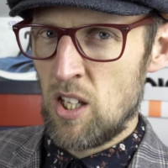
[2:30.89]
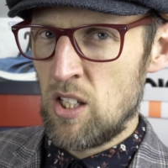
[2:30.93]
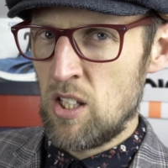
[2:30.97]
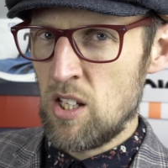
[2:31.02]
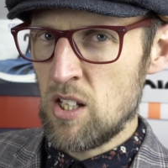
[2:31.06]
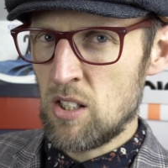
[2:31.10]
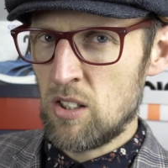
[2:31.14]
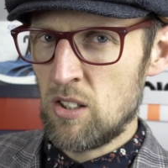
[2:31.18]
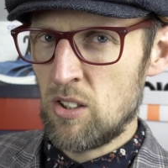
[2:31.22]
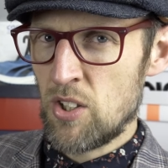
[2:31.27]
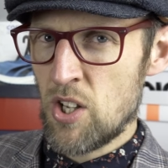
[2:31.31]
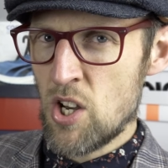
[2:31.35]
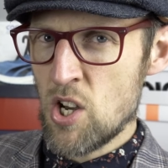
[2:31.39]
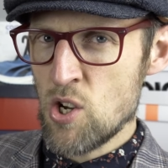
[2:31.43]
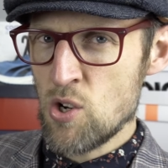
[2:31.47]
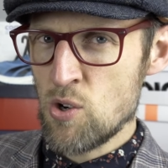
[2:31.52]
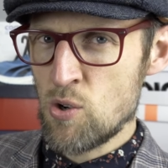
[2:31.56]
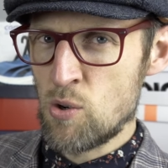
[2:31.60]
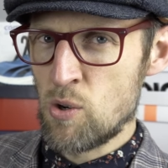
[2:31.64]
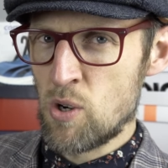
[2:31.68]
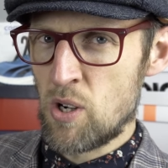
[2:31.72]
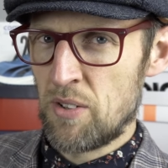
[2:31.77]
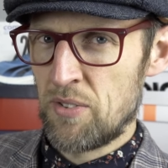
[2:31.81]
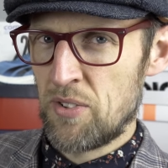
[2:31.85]
Y'all
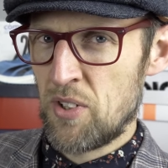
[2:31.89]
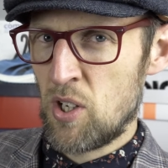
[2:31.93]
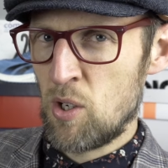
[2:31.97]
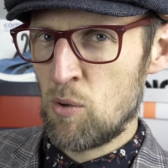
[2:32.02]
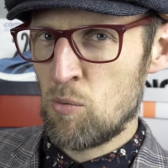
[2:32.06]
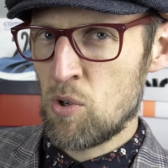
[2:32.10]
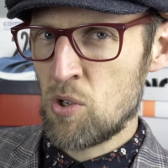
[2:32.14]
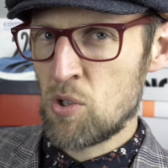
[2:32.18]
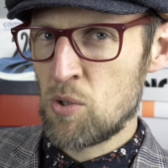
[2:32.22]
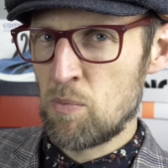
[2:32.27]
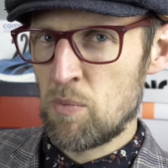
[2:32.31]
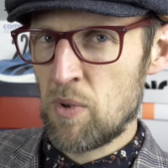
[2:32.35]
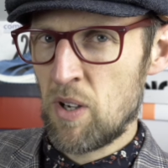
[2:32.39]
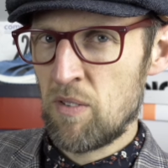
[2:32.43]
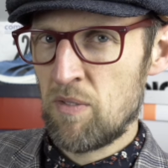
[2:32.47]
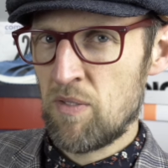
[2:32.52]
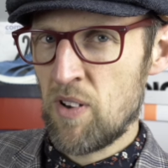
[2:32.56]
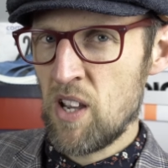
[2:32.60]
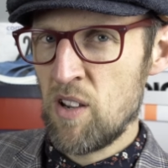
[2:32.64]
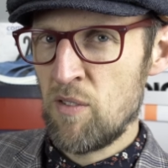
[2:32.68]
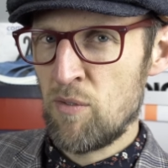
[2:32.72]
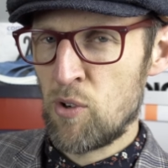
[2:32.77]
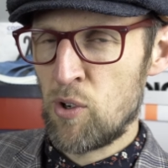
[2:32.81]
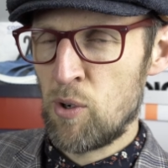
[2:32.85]
know that it wasn't my
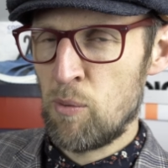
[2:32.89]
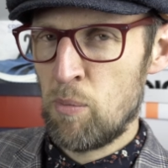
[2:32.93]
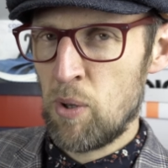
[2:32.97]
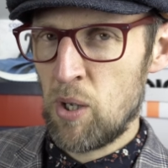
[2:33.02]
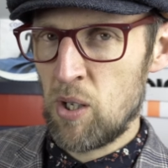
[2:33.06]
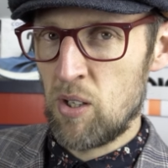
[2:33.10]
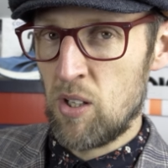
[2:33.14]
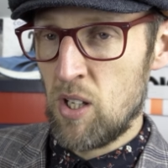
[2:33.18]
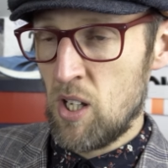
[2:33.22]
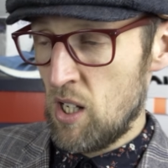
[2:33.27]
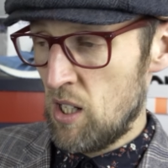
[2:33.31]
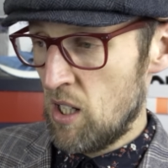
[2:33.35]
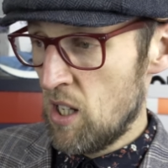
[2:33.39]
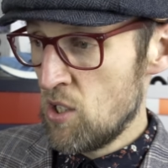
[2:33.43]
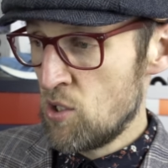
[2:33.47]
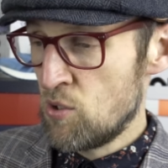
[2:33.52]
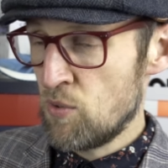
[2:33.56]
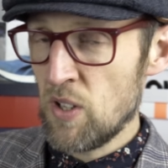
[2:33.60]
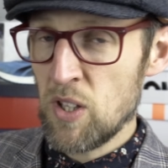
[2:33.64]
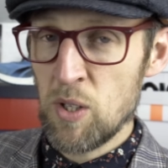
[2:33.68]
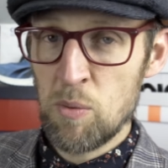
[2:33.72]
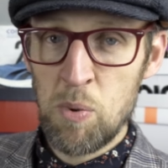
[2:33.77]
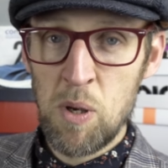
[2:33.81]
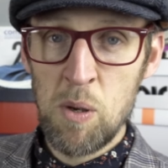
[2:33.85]
favourite, but
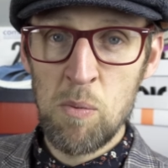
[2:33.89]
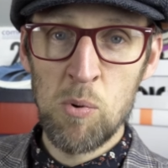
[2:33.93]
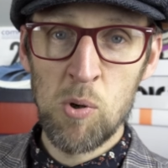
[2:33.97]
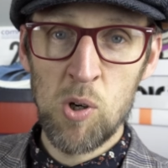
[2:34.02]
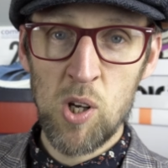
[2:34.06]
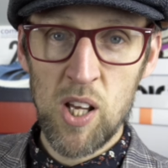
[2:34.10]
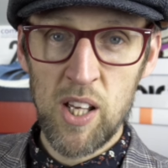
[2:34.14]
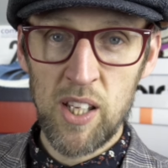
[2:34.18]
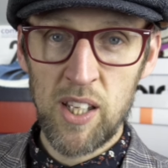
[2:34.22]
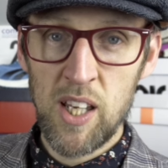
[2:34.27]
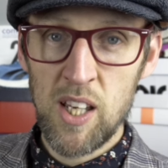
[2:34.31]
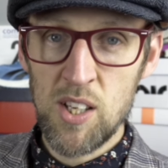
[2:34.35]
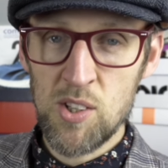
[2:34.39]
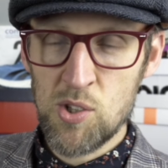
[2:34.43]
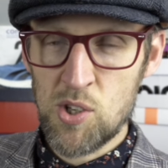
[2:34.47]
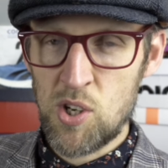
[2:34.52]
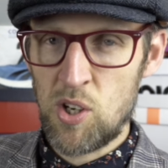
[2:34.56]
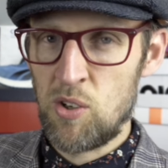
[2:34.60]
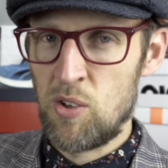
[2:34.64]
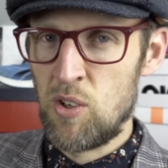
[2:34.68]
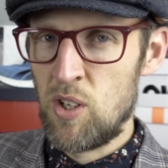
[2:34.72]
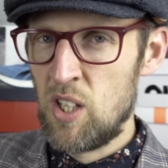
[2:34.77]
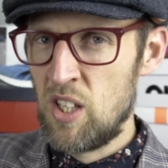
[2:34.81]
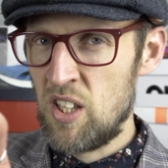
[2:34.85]
loads of other people like it,
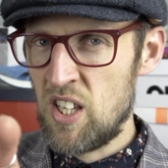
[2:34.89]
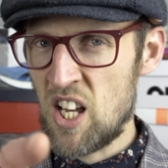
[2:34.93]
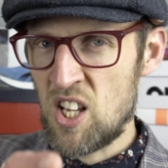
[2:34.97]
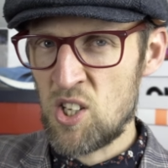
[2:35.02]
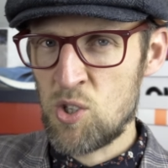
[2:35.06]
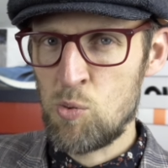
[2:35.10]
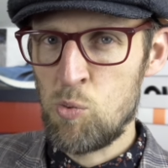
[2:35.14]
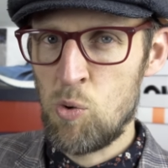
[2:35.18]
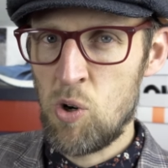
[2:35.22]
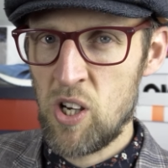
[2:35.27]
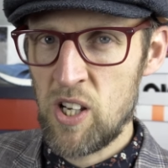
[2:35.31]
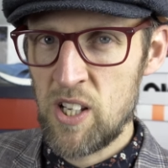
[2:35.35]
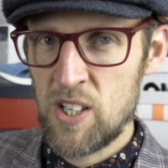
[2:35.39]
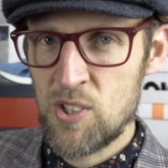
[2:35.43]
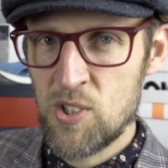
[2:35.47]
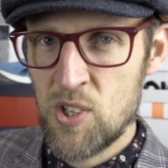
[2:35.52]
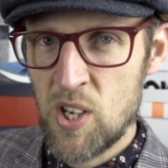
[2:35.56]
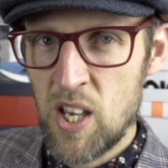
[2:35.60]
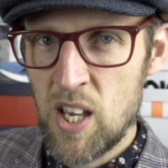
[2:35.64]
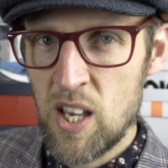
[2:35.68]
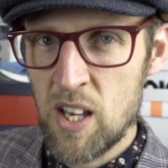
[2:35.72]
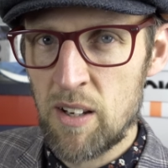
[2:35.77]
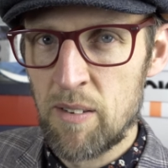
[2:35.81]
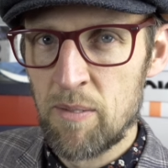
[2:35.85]
so that's why it's
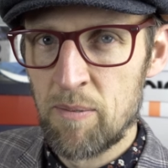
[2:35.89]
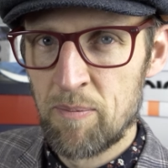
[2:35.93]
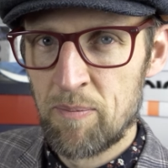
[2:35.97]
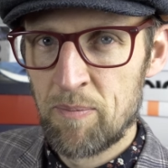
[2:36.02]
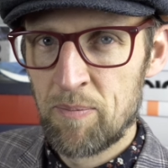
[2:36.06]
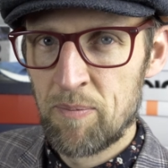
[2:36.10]
here.